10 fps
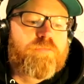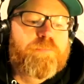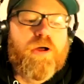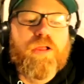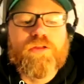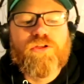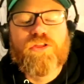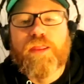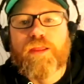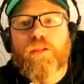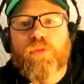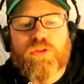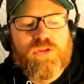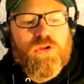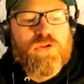of polished steel with a
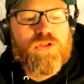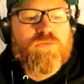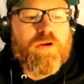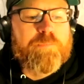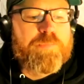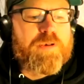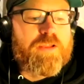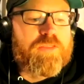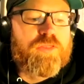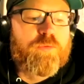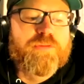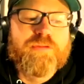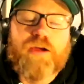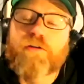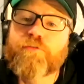huge drop beneath that would
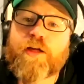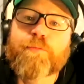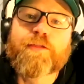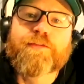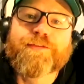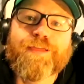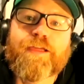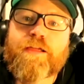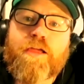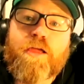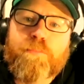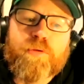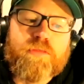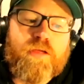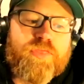terrify me today,
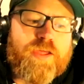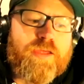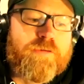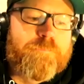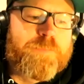but not then.